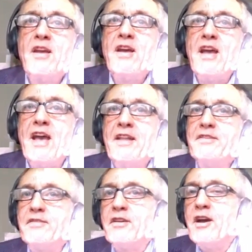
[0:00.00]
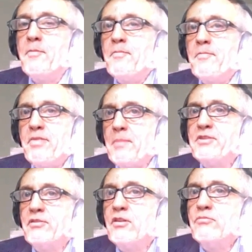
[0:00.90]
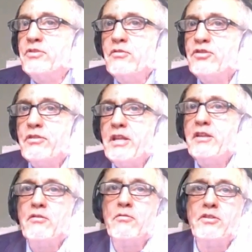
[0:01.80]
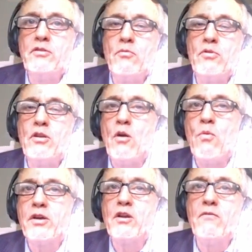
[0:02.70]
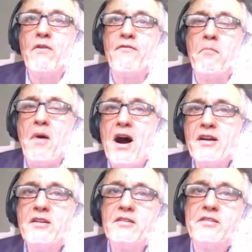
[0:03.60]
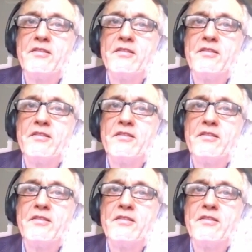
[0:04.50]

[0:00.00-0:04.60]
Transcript: And perhaps usually you are working with markers,